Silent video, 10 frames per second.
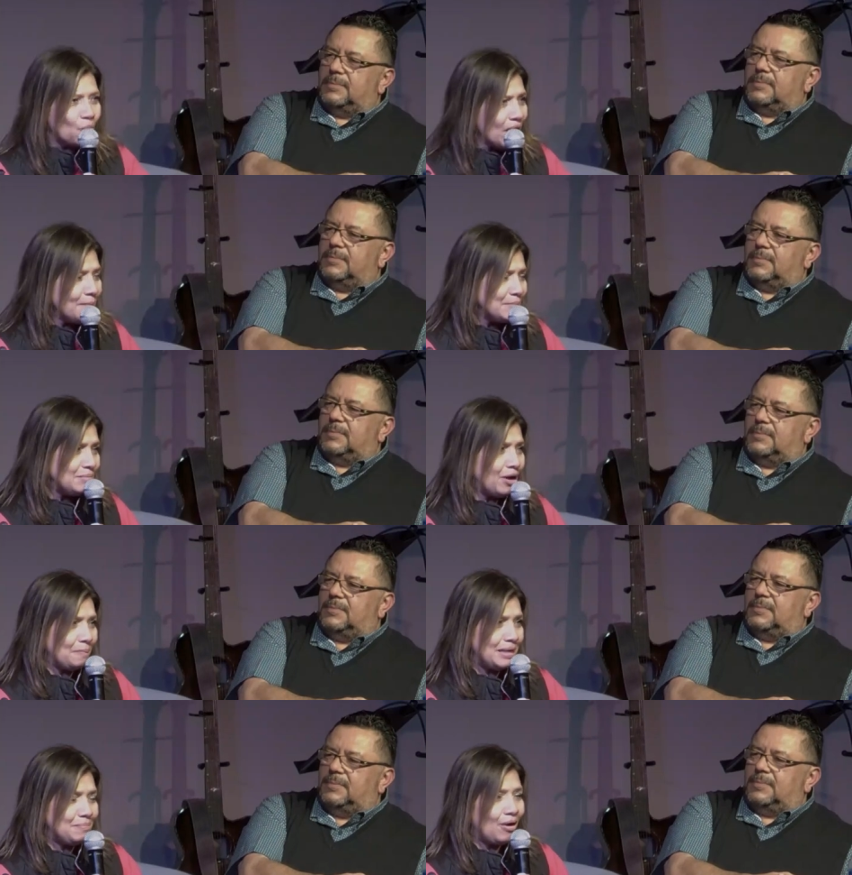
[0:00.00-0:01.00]
Speaker 1: what, Meemaw and
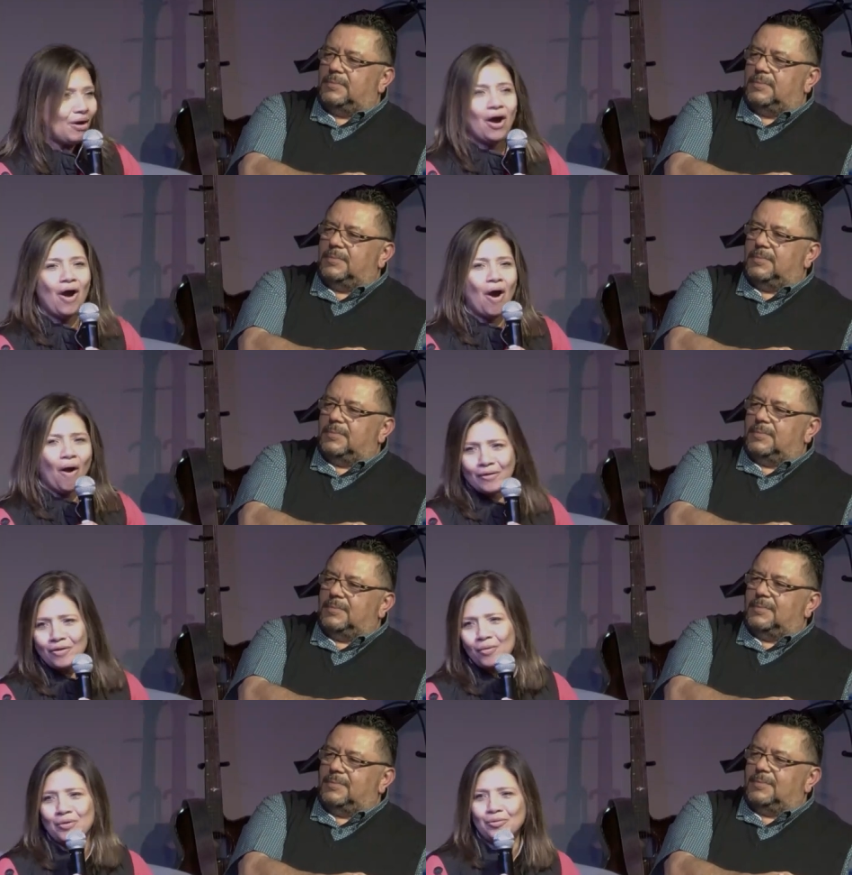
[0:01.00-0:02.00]
aren't
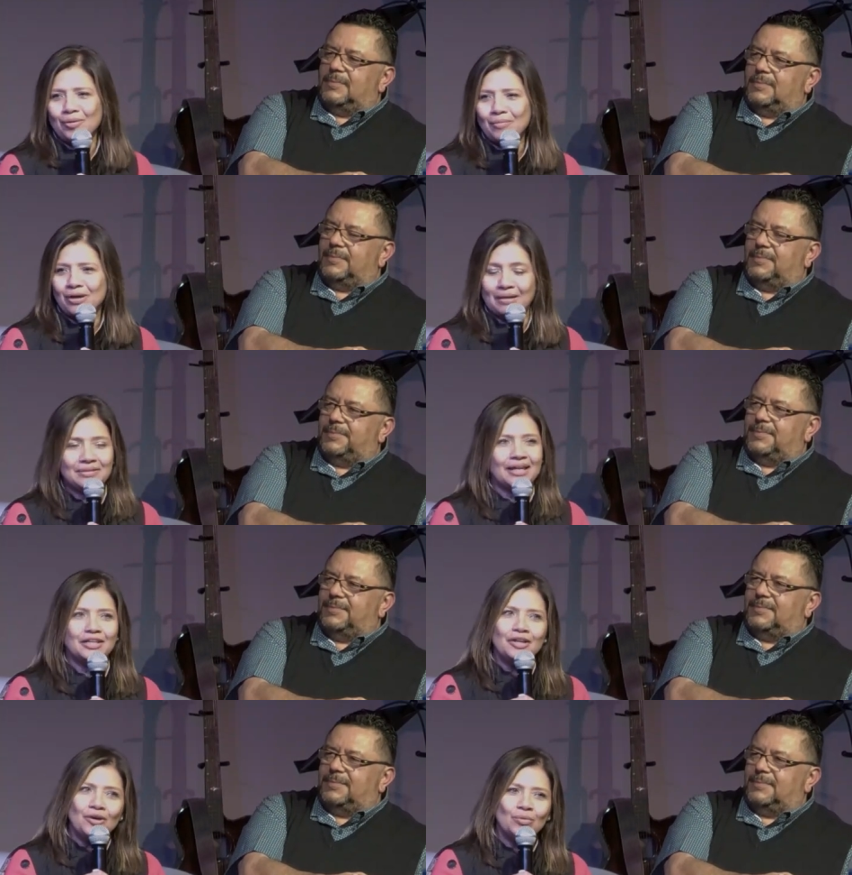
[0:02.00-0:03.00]
our real grandma? I'm like,
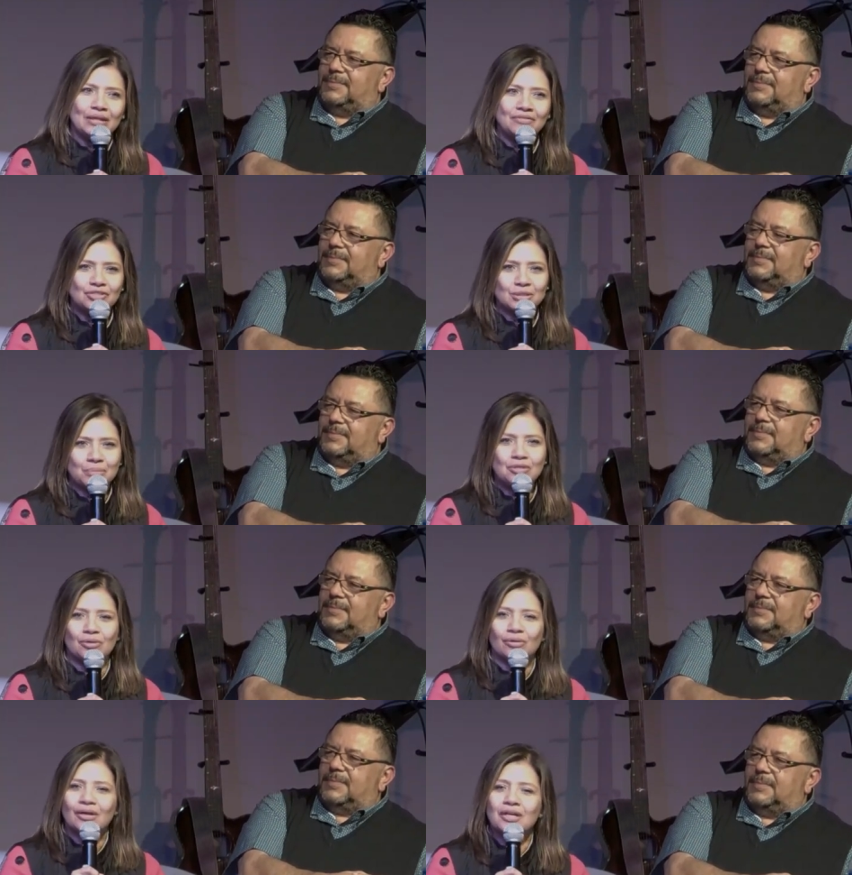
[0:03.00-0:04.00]
no, they've just been
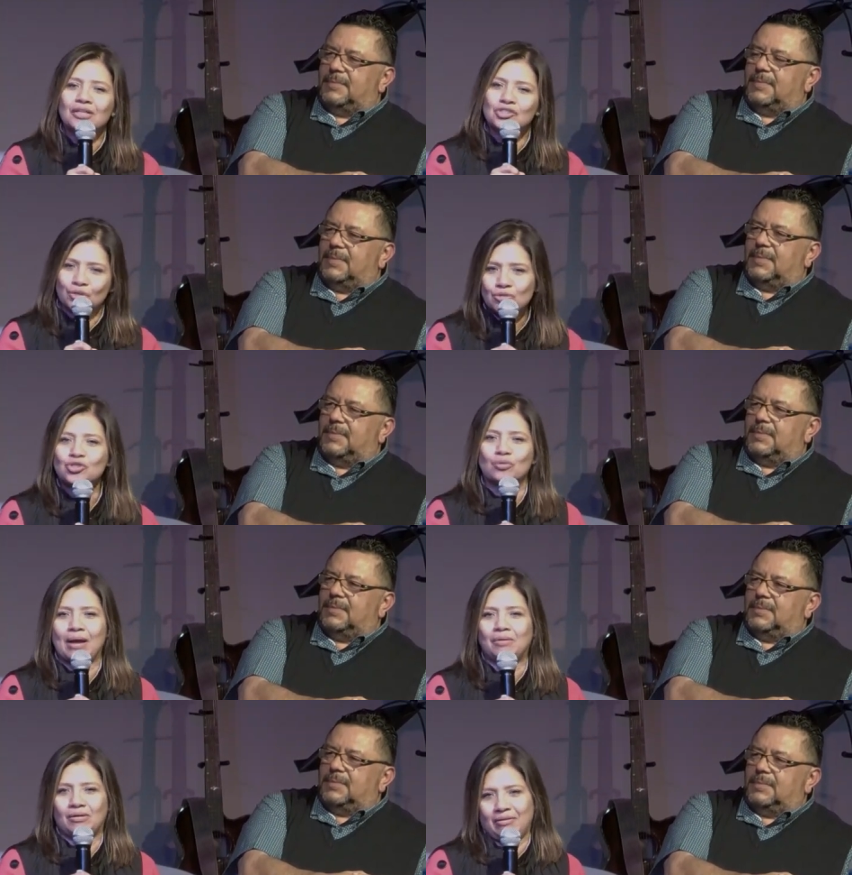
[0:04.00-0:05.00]
your church
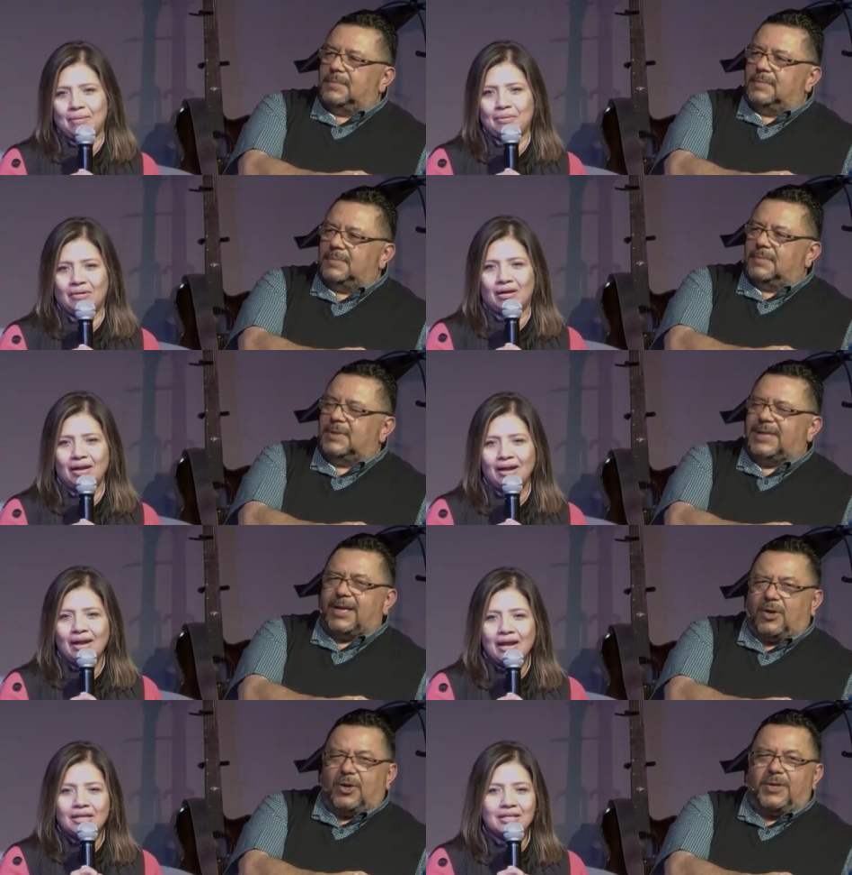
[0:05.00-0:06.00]
grandma and grandpa. It's
Speaker 2: like,
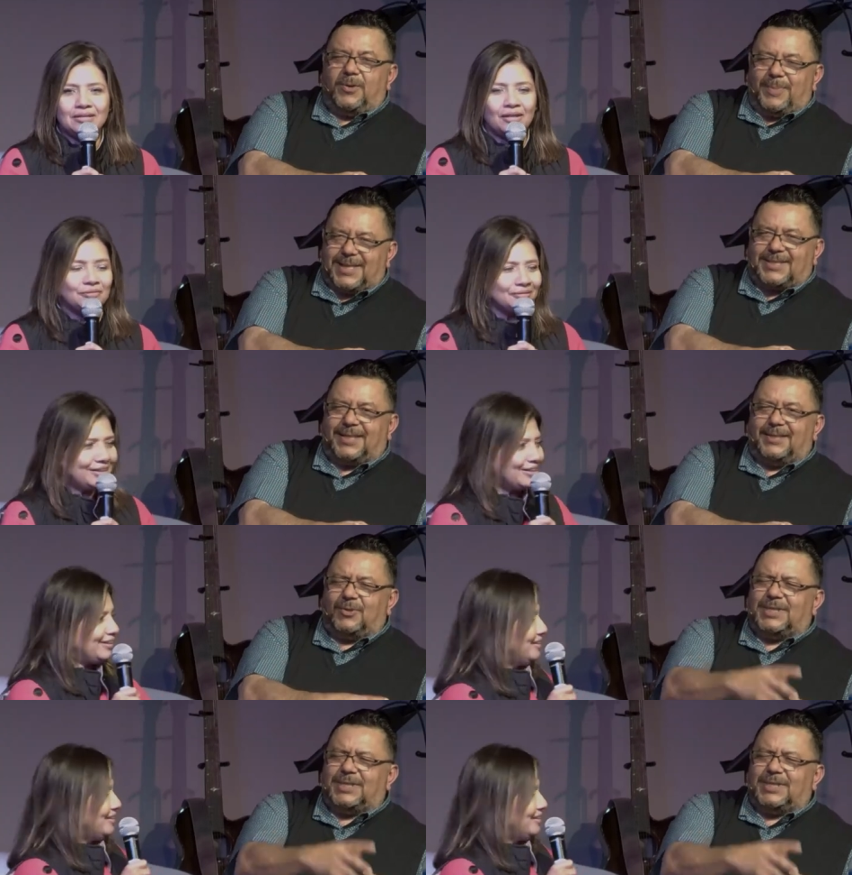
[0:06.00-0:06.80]
girl, you are Mexican. Those